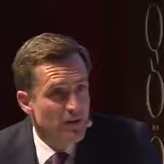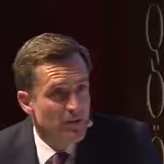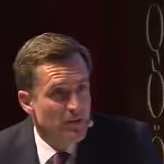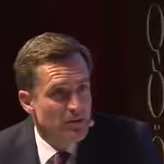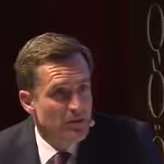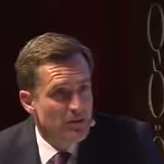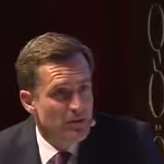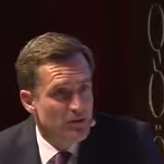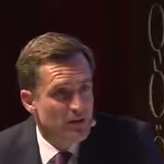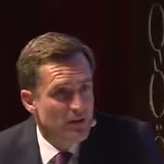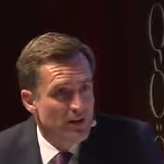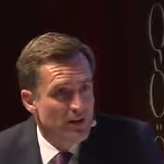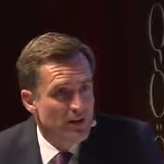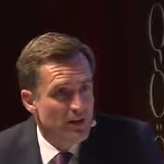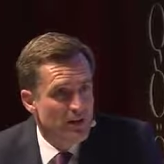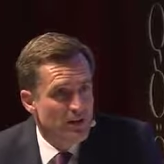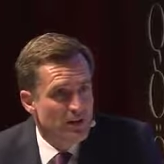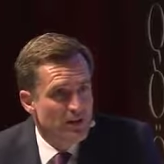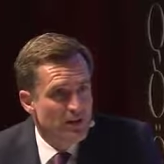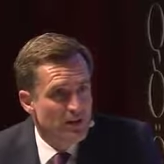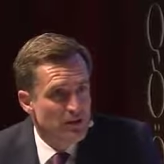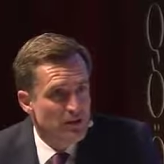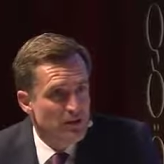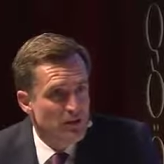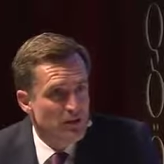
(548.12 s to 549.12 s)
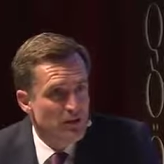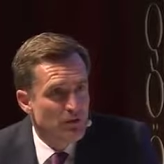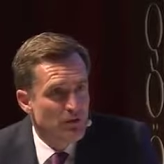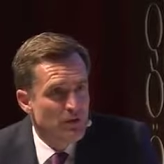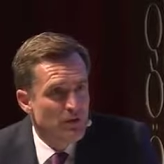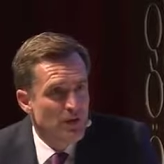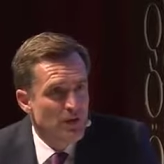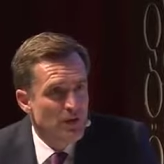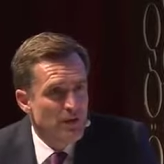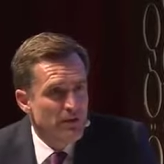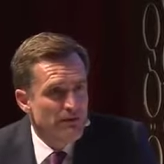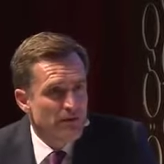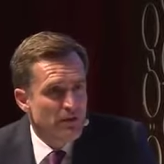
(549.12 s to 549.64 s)
which is really asking you
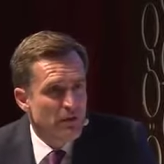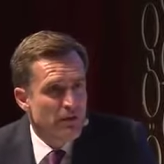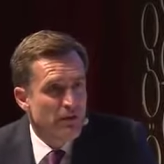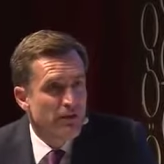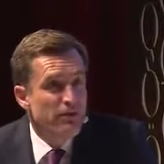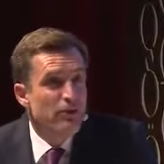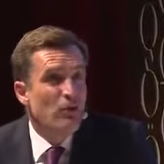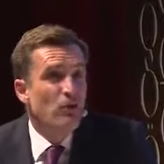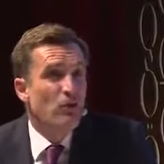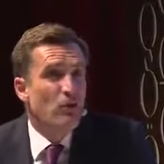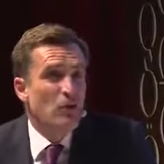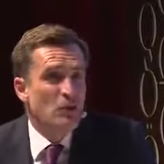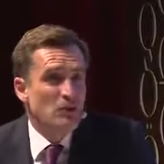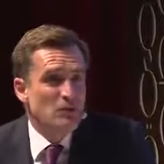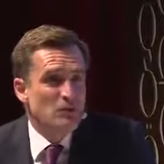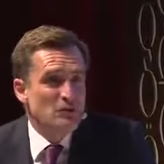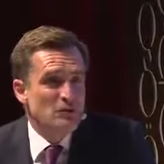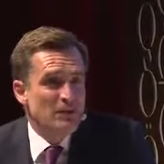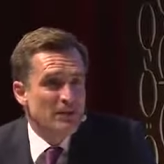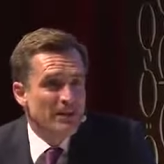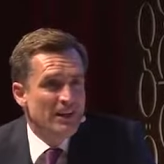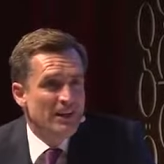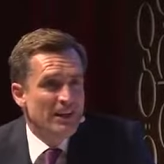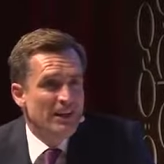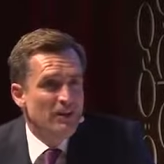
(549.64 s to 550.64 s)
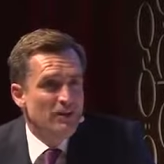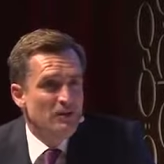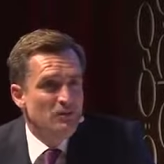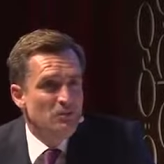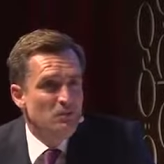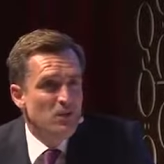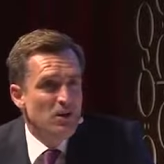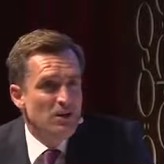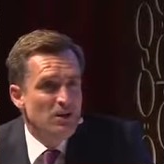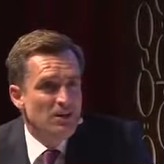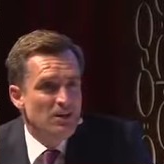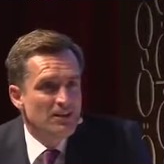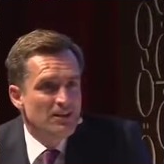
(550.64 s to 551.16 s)
for a thought, really, on
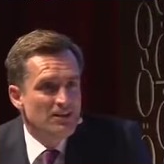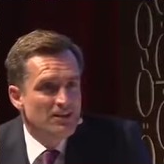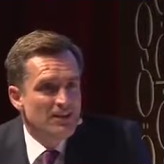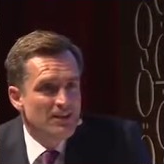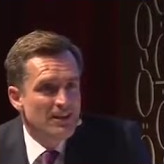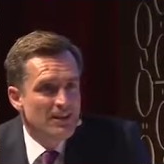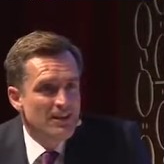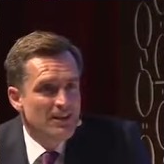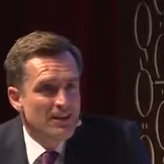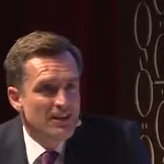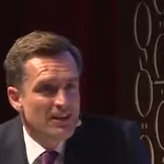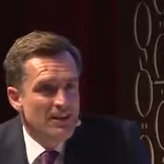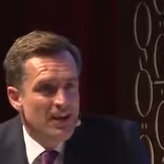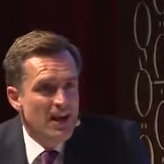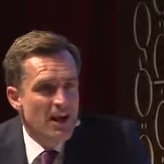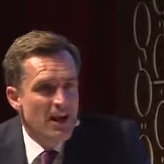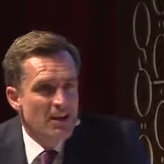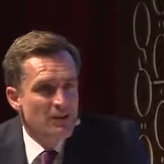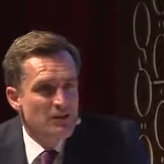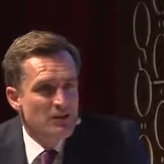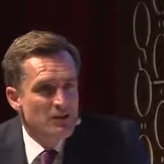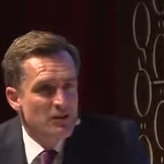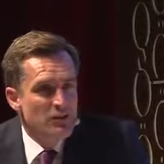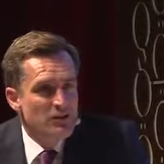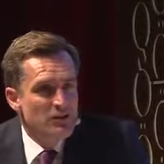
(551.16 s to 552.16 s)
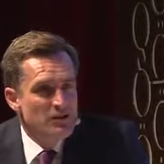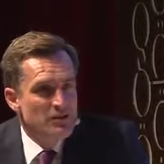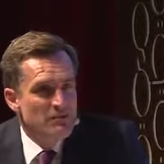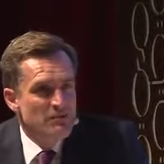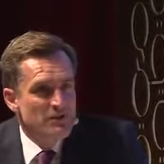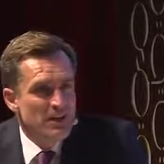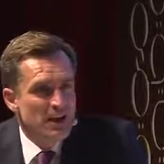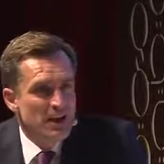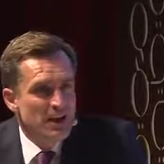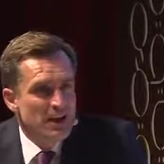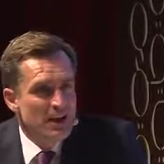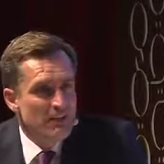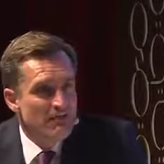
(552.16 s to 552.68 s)
World uh, Tourism
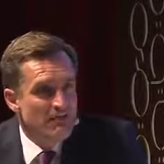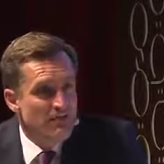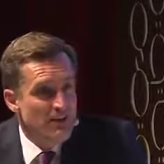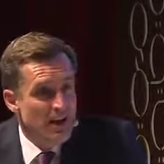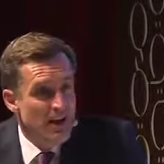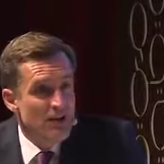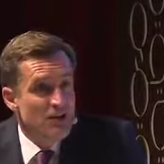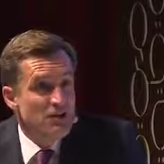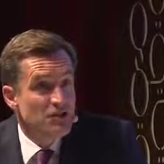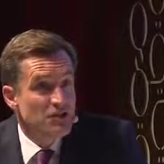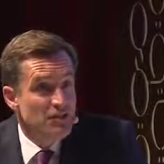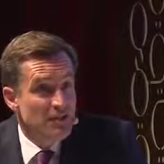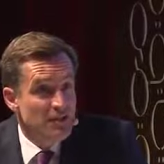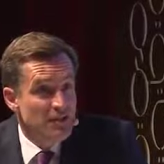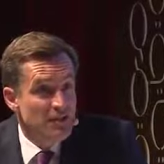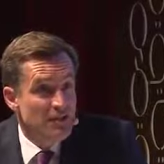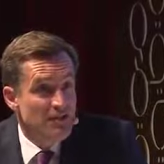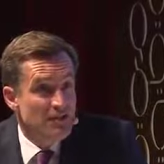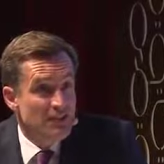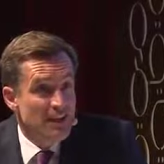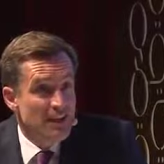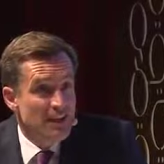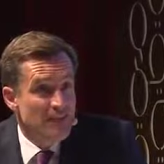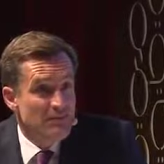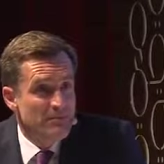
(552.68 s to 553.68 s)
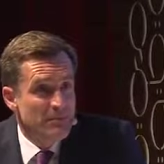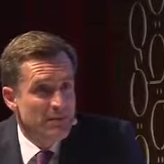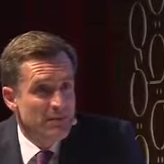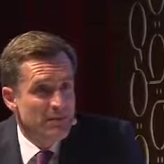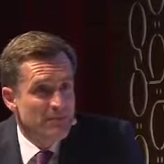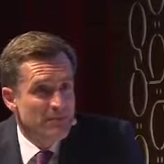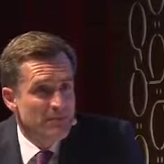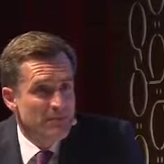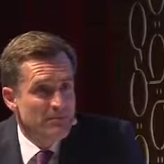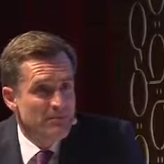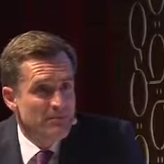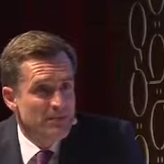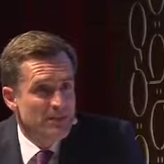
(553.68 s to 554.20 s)
Day in relation to
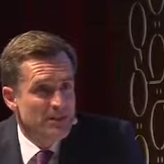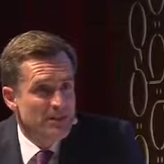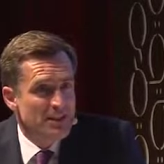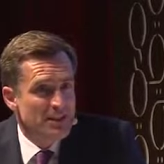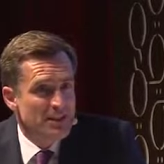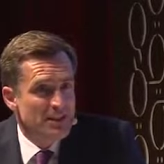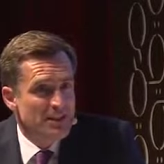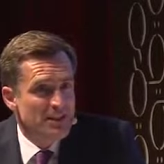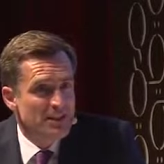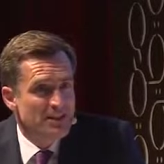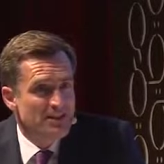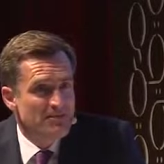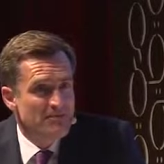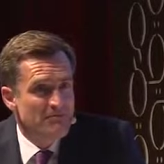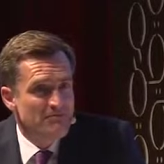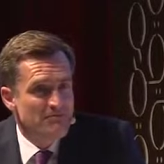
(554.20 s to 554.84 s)
sustainability in particular.